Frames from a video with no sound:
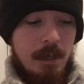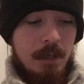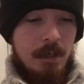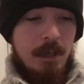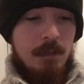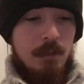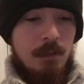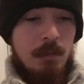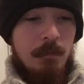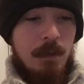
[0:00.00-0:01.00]
The
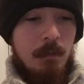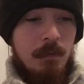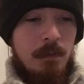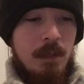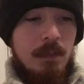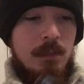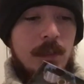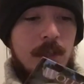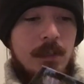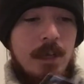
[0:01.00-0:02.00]
interesting thing with this
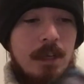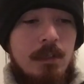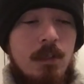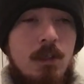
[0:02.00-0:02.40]
is that